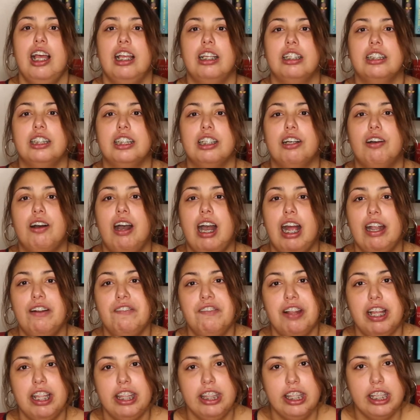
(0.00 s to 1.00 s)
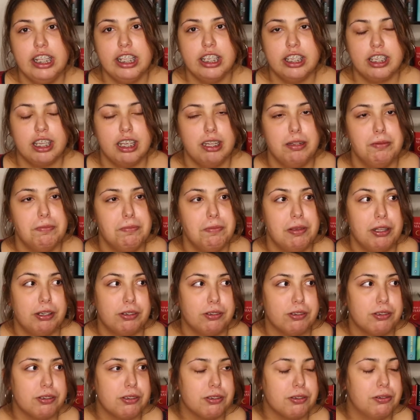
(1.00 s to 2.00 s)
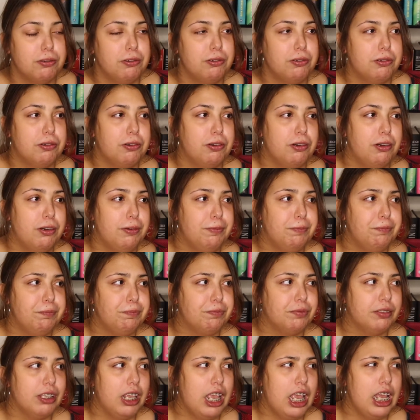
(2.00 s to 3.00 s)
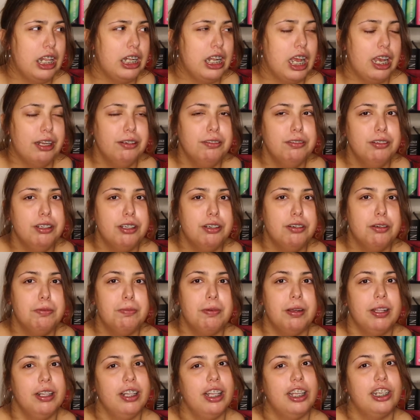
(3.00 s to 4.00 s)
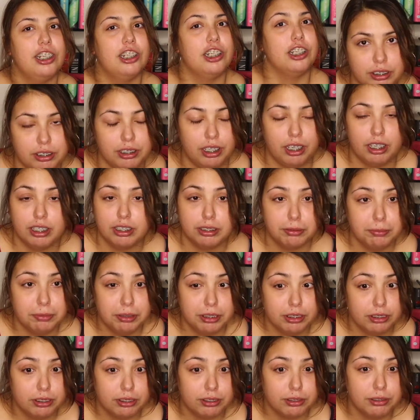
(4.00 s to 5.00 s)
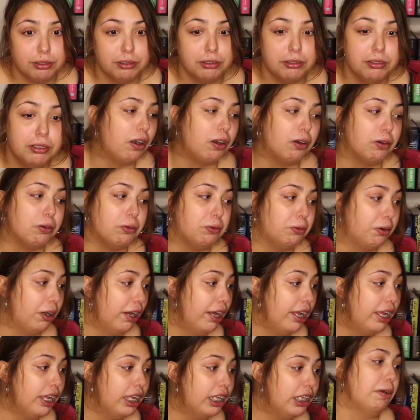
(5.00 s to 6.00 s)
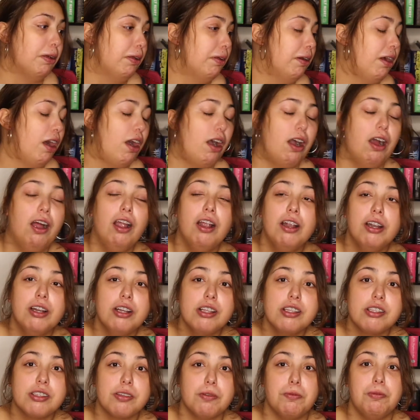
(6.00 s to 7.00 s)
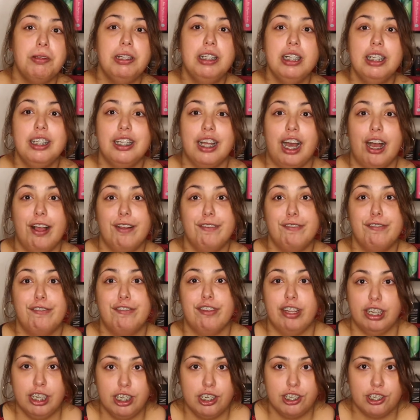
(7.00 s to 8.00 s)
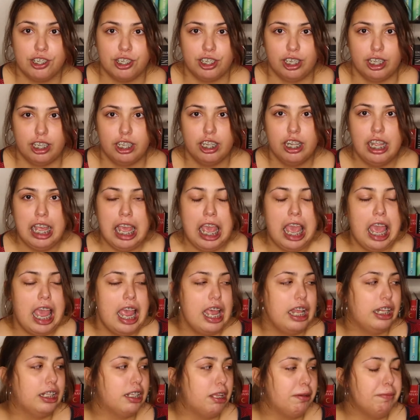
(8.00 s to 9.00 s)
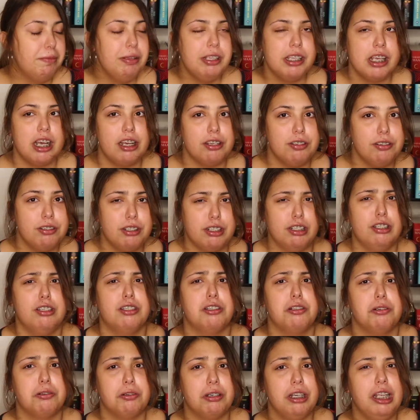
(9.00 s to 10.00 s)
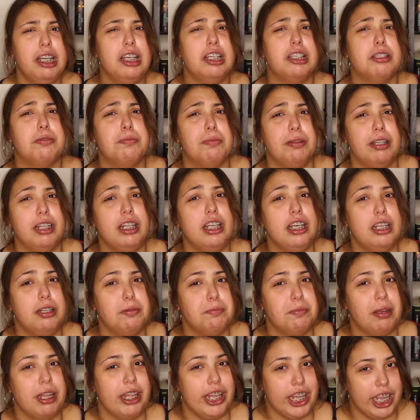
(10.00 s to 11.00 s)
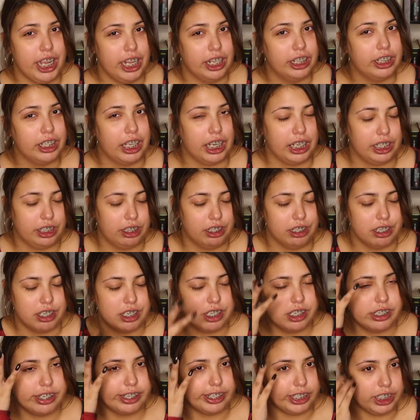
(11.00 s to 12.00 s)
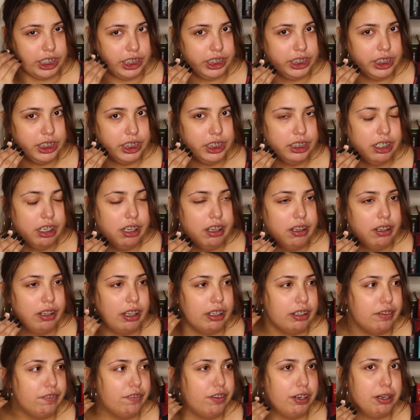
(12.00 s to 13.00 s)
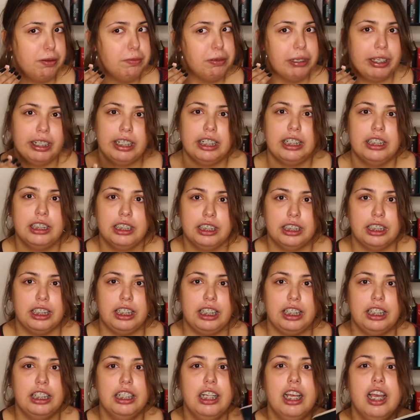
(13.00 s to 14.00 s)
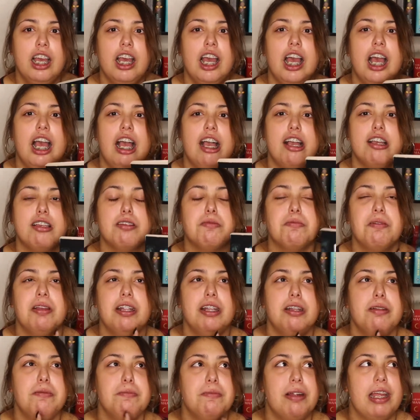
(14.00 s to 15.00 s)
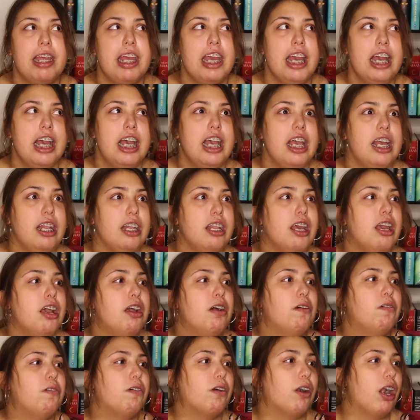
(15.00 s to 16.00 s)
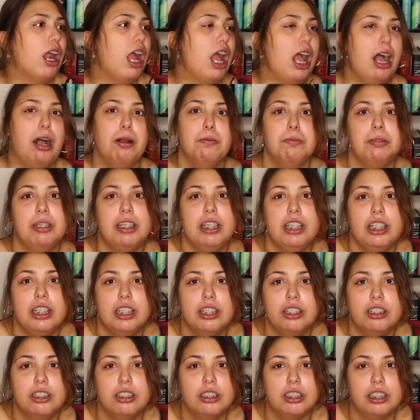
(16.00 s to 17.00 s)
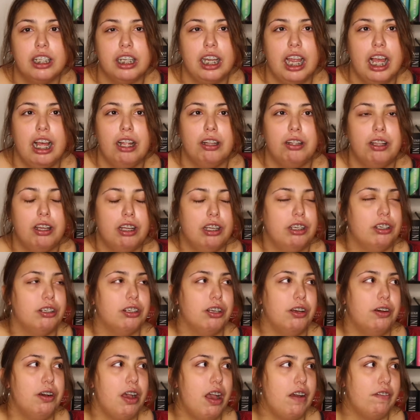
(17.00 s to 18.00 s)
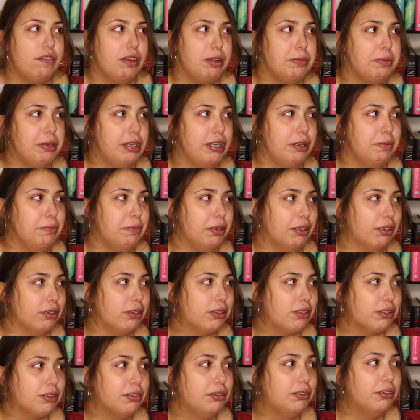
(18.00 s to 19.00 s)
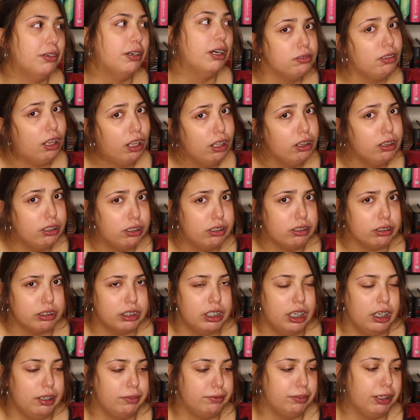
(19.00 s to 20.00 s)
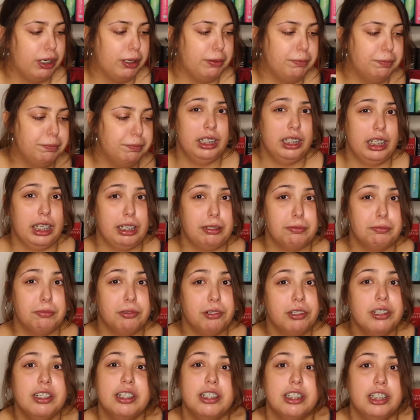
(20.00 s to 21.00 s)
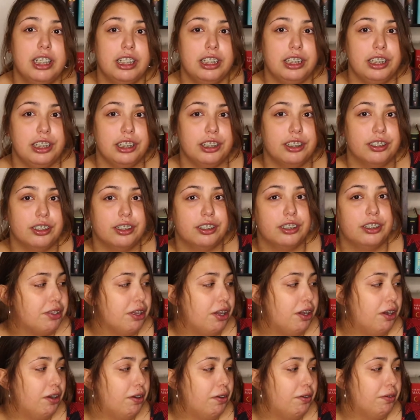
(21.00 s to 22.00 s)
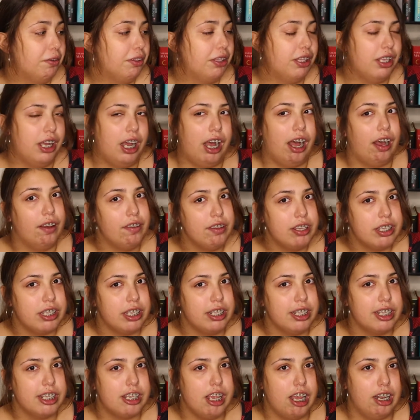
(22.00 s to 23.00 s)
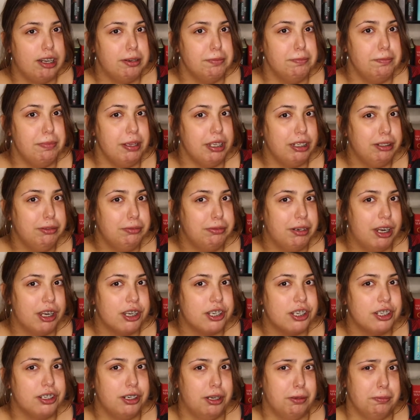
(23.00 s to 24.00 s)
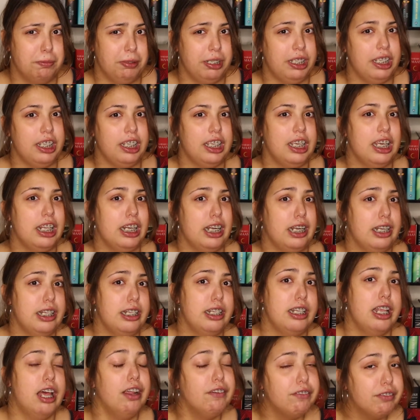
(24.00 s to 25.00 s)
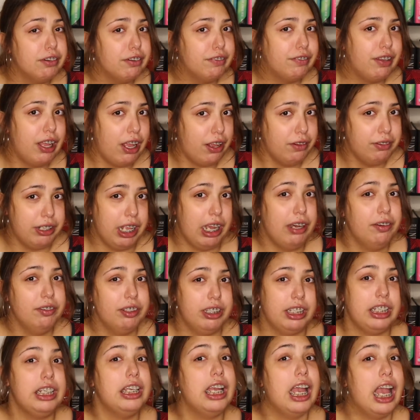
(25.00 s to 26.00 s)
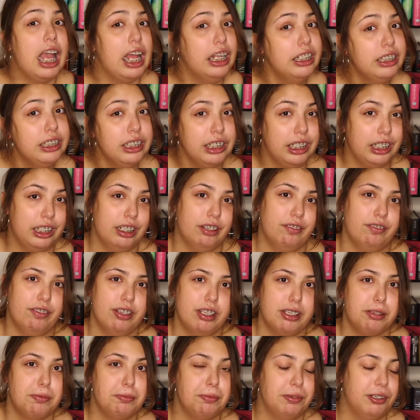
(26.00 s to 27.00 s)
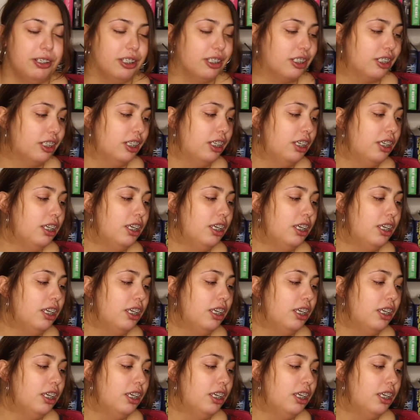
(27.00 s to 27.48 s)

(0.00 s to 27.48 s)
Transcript: So I read this in middle school and I don't know about like y'all's middle school or what, but ours, we did not finish it. And let me tell you, this story has been in my head, like the scene, like the very beginning scene, has been in my head for how many years? Like how long ago have I been in middle school? A long time, right? like more than 10 years. So obviously this had a big impression on me and I never found out the ending of this book.